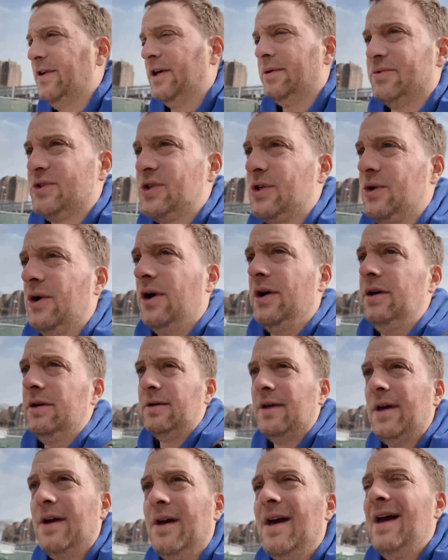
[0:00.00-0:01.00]
Film School.
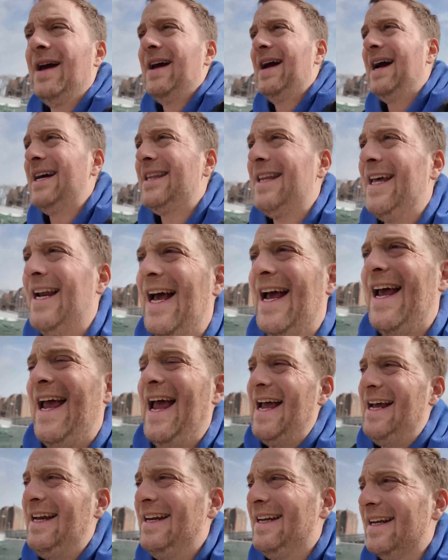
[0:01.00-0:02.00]
And then I
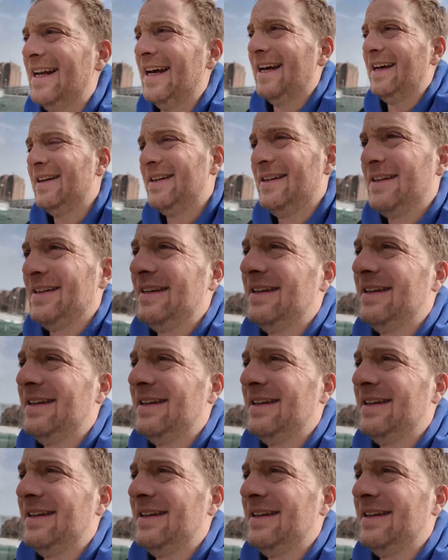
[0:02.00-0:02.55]
hated it.